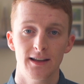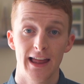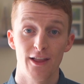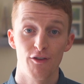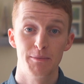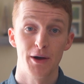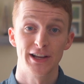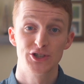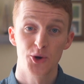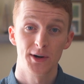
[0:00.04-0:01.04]
Hello
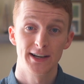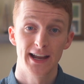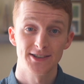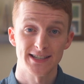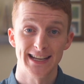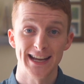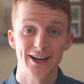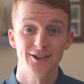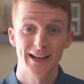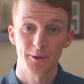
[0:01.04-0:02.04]
everybody, Jordan Nelson
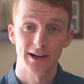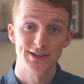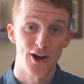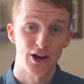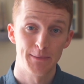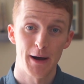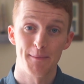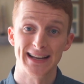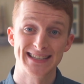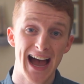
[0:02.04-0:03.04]
here. Today we're going to talk about
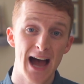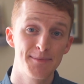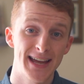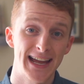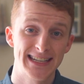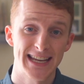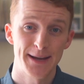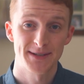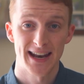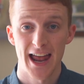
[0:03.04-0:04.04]
my top 10
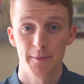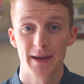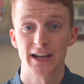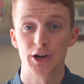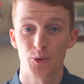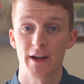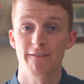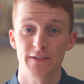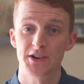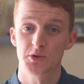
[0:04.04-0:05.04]
tips on how to make a
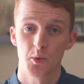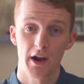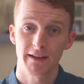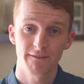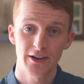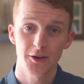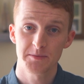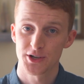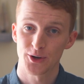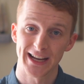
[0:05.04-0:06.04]
great first wedding film
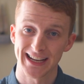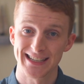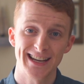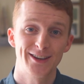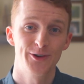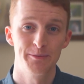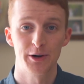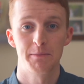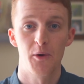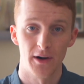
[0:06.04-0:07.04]
so you can continue to
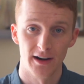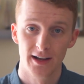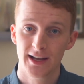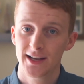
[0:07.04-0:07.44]
book more.